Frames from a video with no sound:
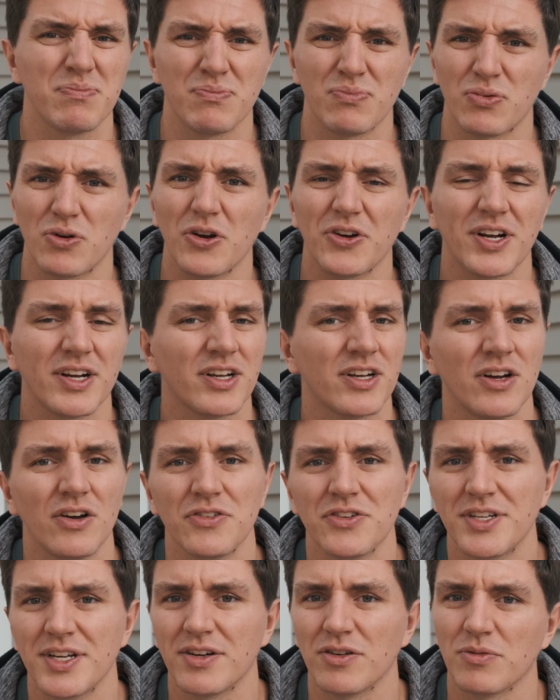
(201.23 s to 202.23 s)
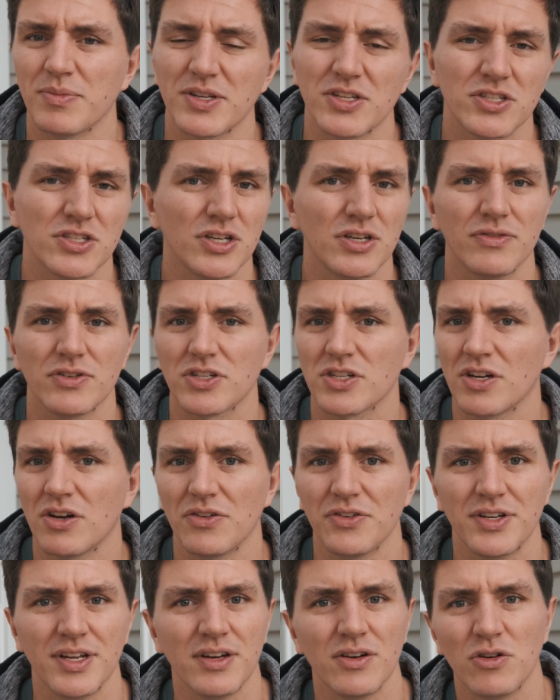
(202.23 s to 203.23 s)
product content or my service
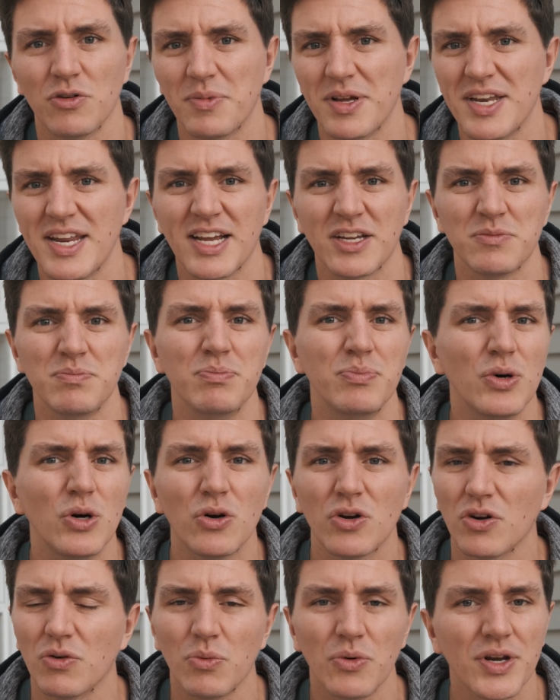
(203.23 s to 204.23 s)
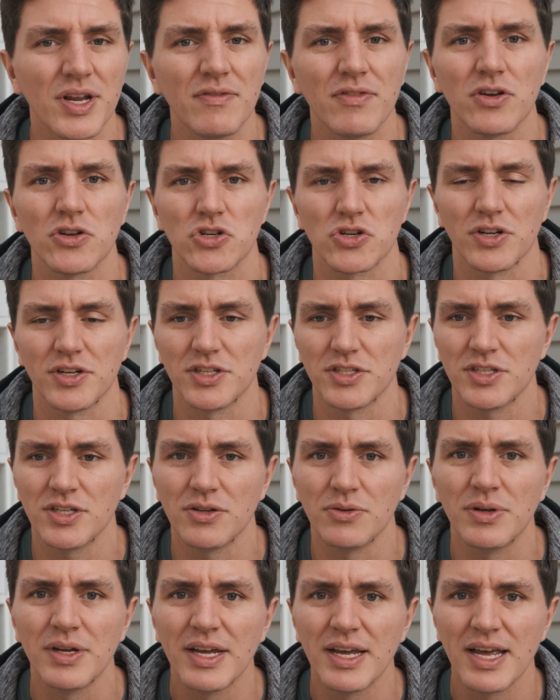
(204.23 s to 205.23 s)
content or my next book or whatever you're trying to
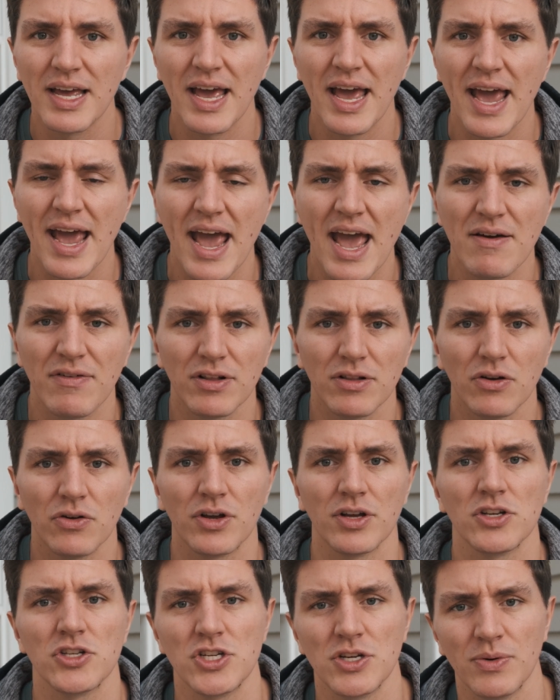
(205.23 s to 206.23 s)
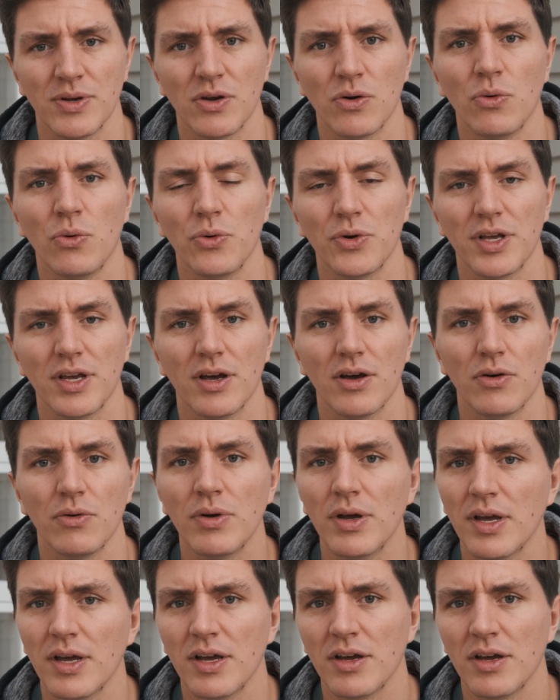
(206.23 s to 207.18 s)
do, have a look at doing audio.